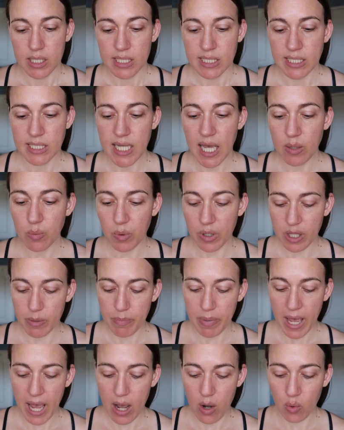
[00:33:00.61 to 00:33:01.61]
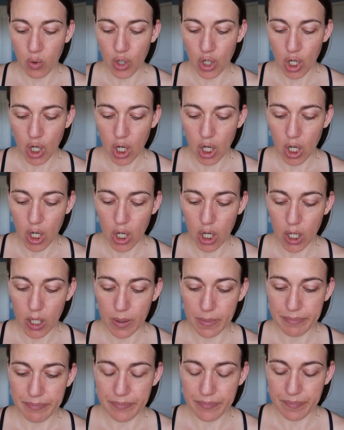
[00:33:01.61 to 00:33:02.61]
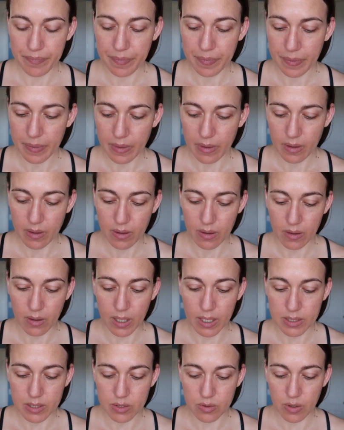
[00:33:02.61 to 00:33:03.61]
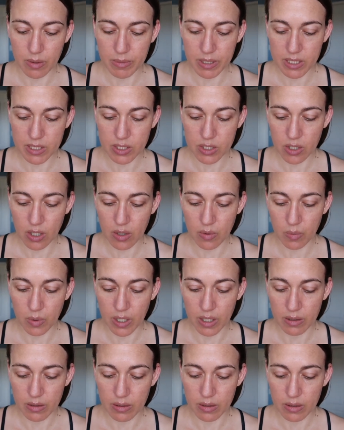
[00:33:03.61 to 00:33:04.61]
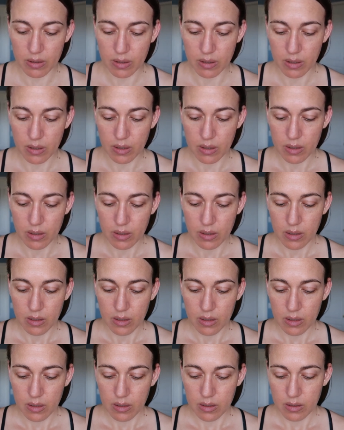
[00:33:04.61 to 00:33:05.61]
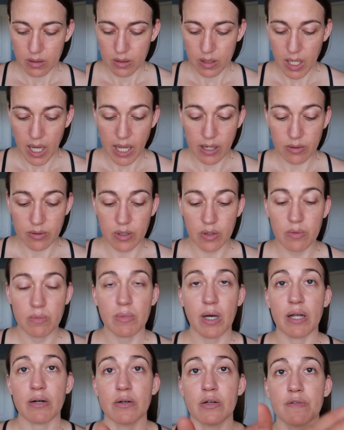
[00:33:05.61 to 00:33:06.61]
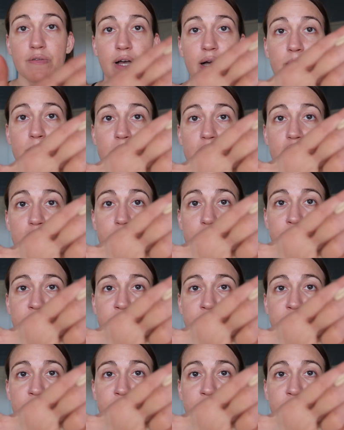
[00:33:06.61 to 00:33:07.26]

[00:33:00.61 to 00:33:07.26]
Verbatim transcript: Set with a powder. All right, so I'm gonna start with I don't know. I don't know if how much.